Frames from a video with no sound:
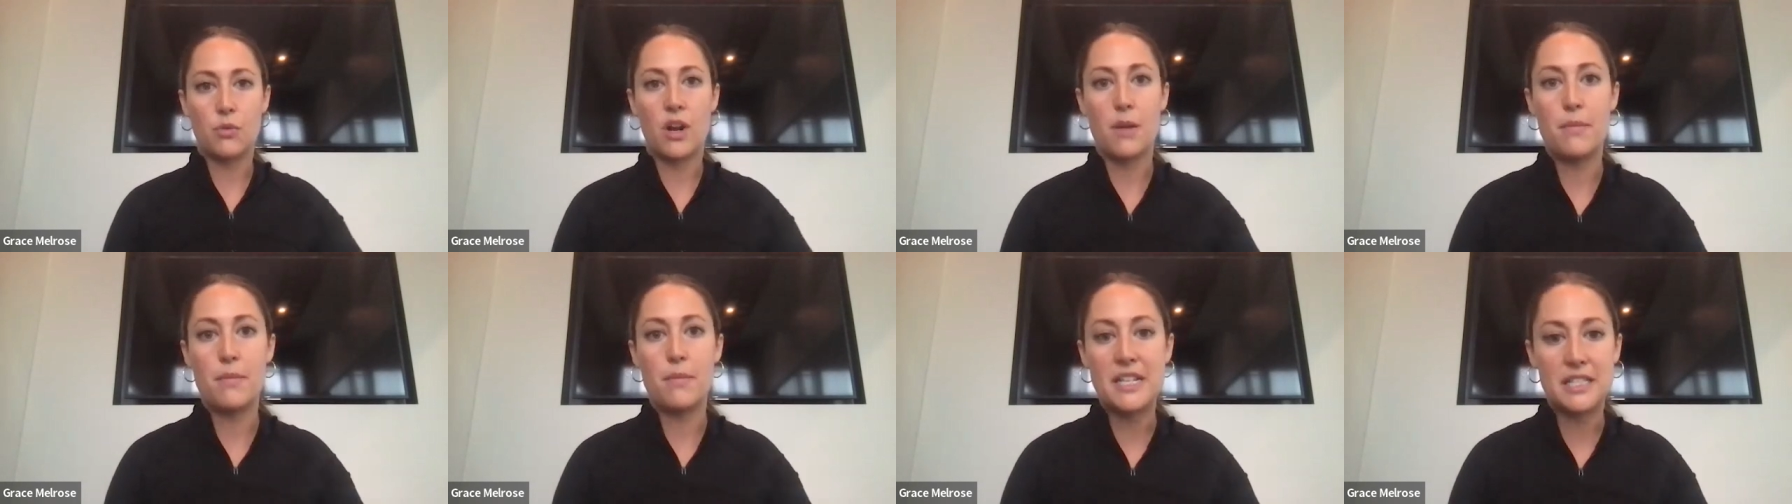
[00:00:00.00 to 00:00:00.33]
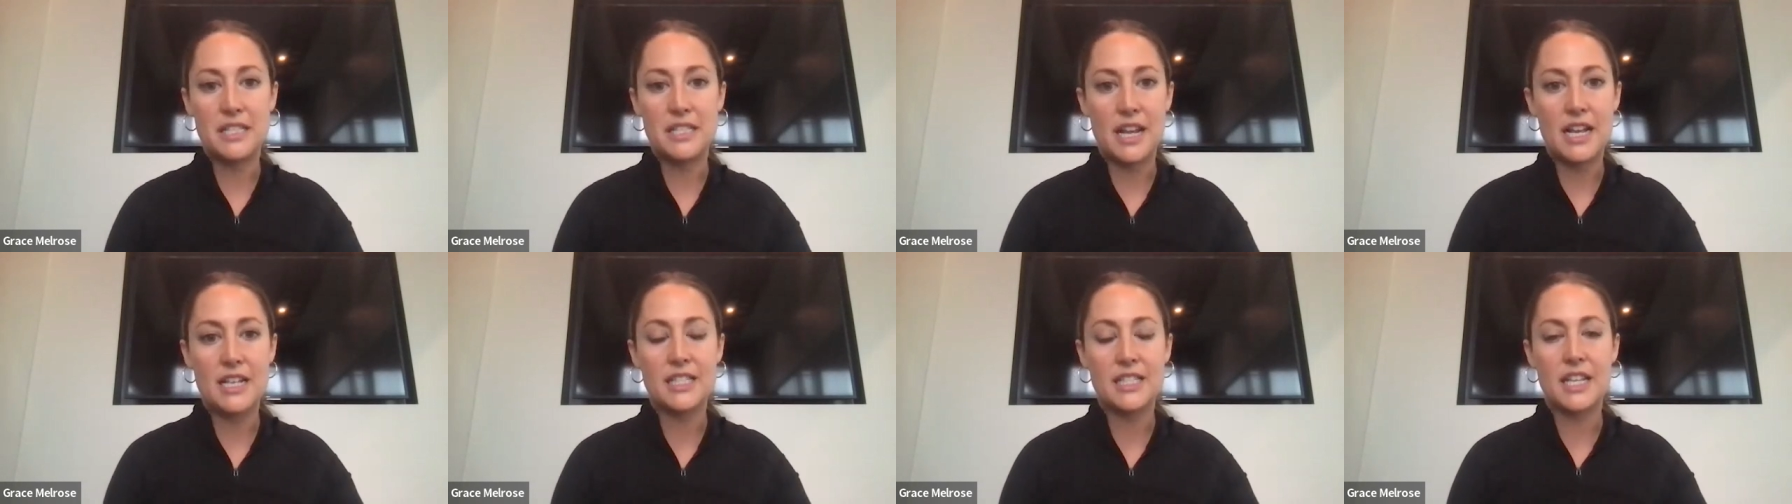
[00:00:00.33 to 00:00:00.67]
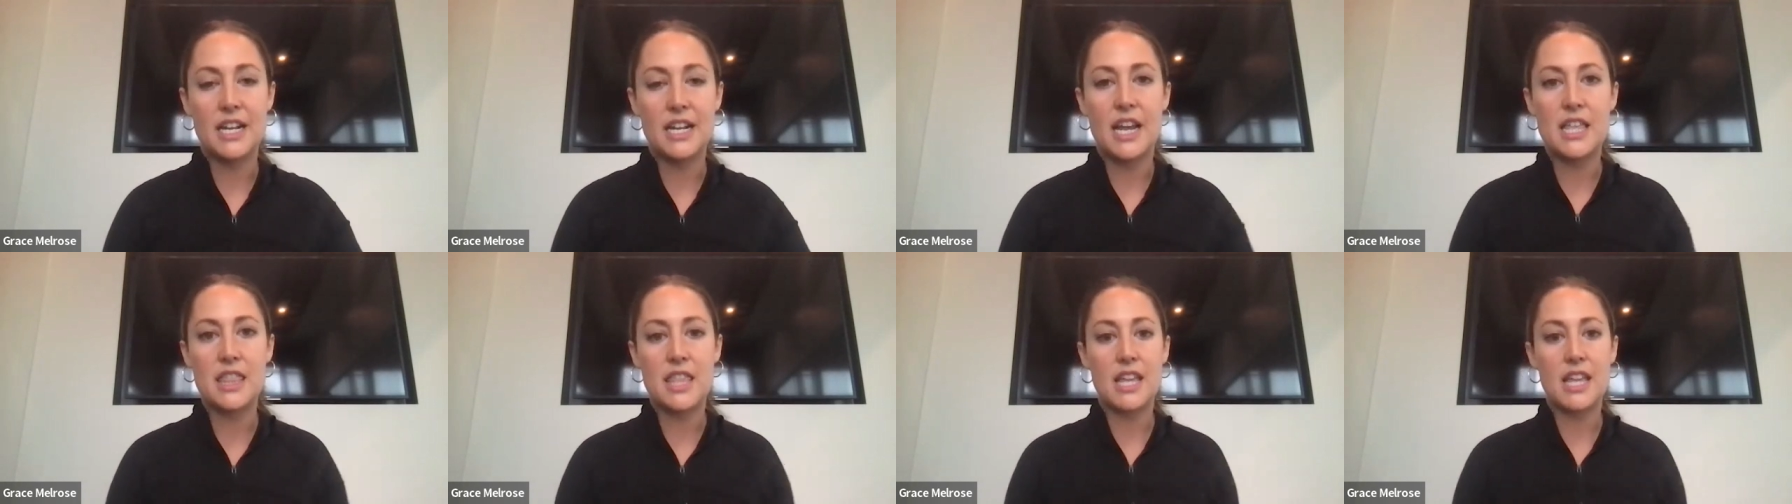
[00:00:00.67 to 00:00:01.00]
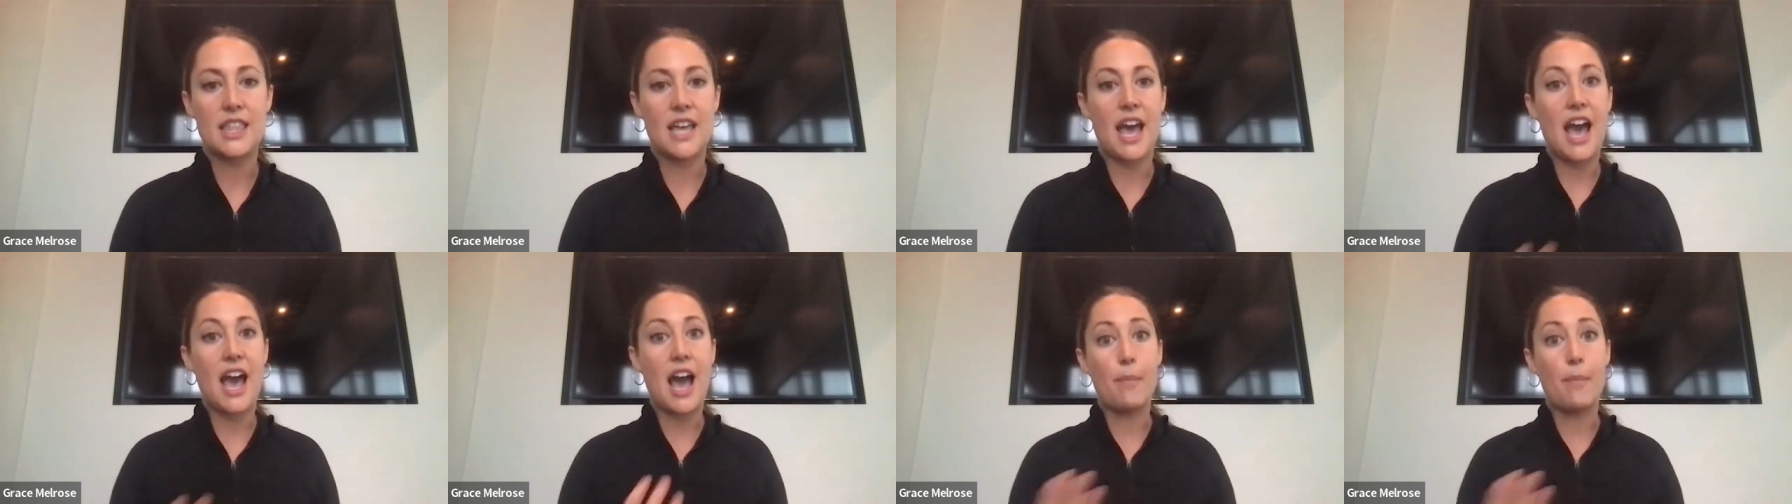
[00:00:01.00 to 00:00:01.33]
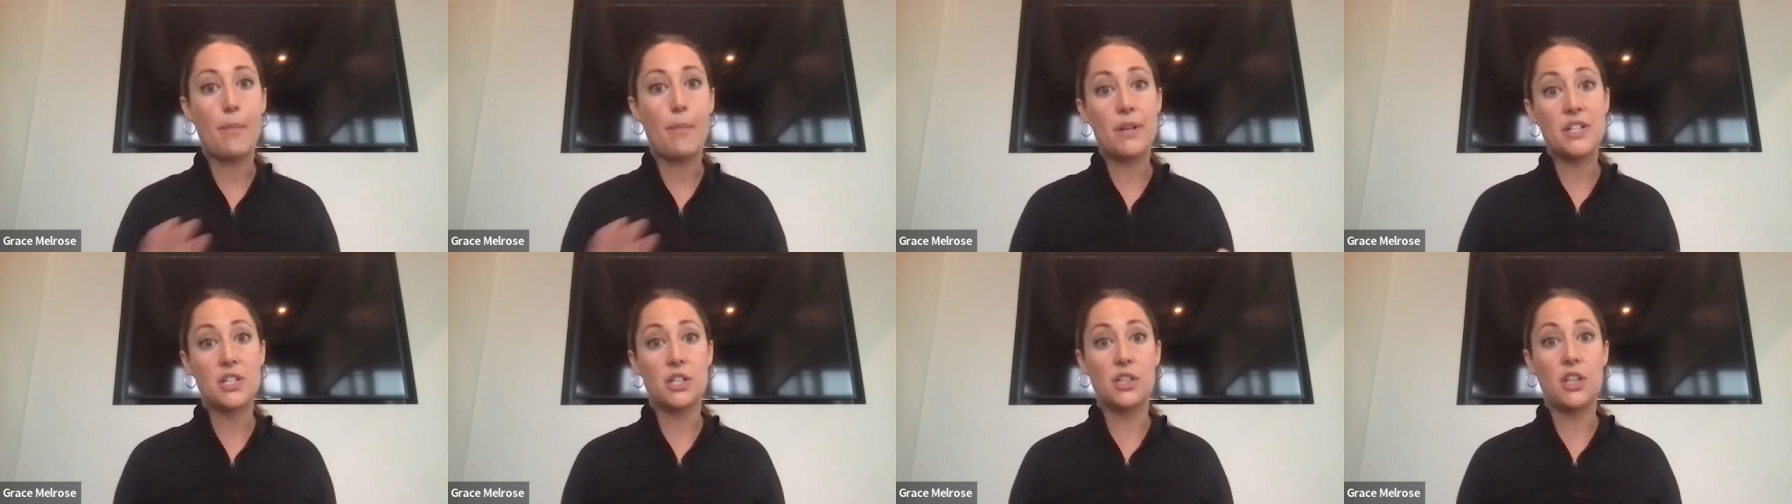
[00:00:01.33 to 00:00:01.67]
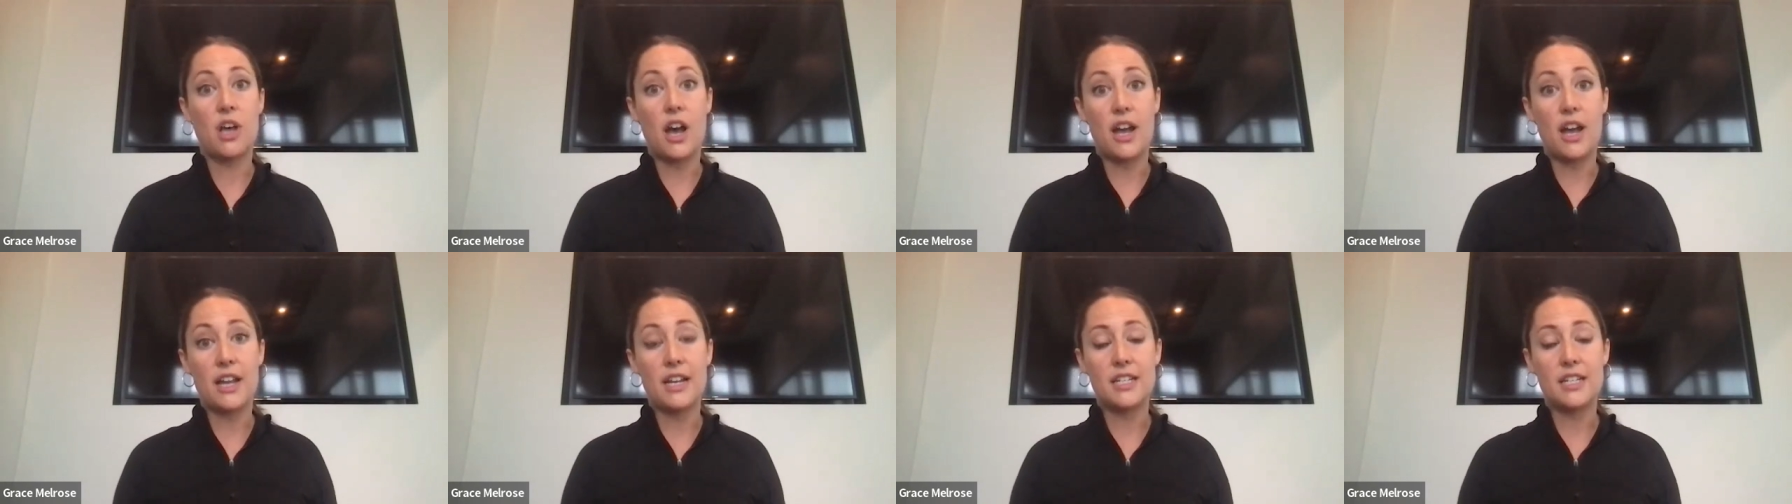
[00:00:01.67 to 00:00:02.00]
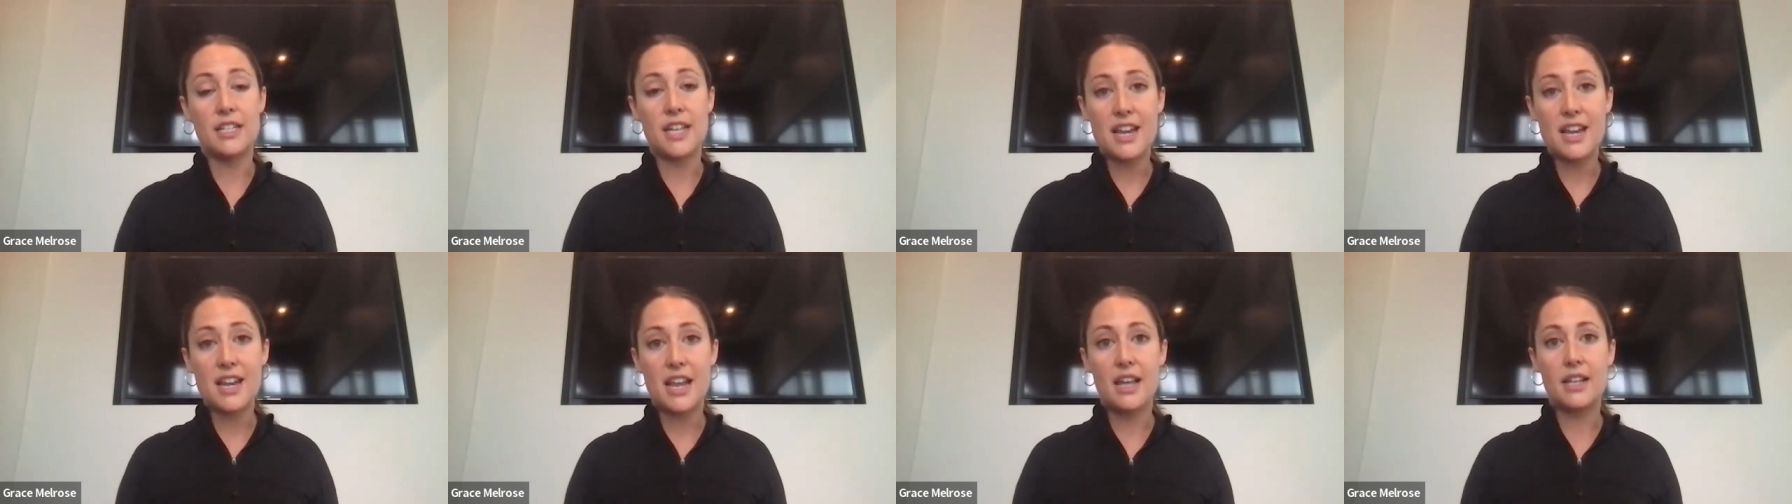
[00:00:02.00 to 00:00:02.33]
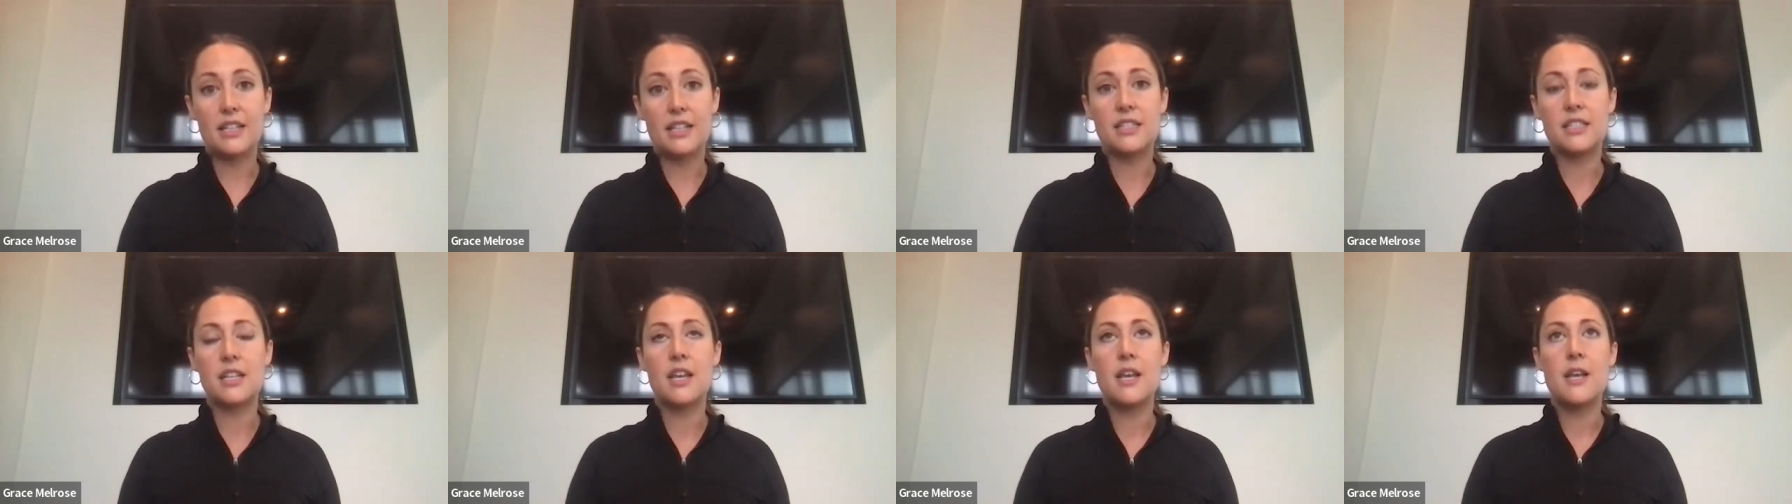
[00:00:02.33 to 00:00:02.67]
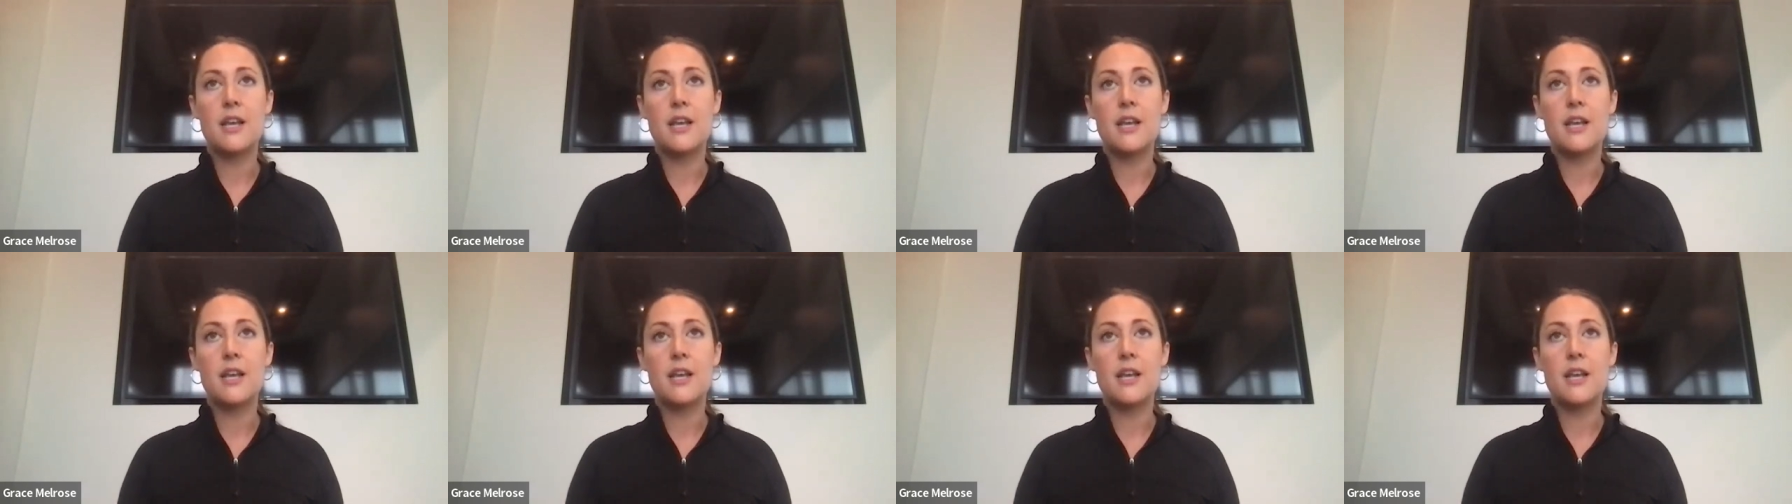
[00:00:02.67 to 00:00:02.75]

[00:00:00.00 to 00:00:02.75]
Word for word: run a business. And I think that happens a lot in tennis.